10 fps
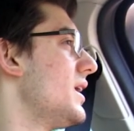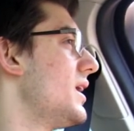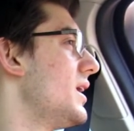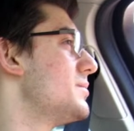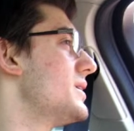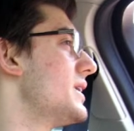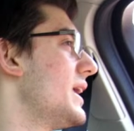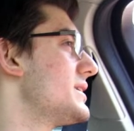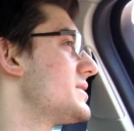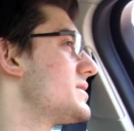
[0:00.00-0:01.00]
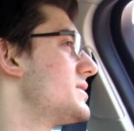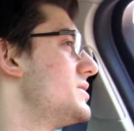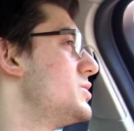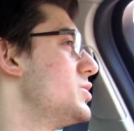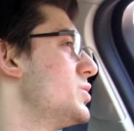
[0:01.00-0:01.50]
Um, let's
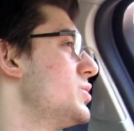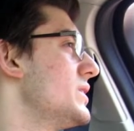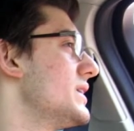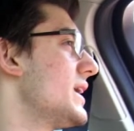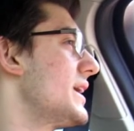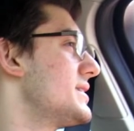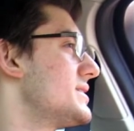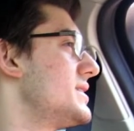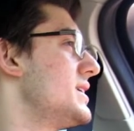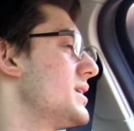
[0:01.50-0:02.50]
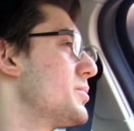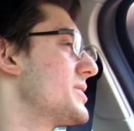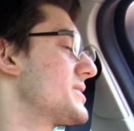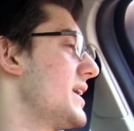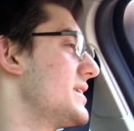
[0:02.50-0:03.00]
do an iced tea, a
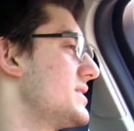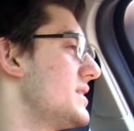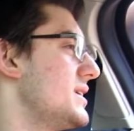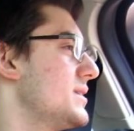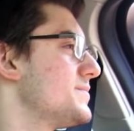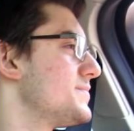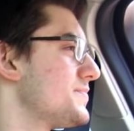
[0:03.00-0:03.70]
brisk iced tea.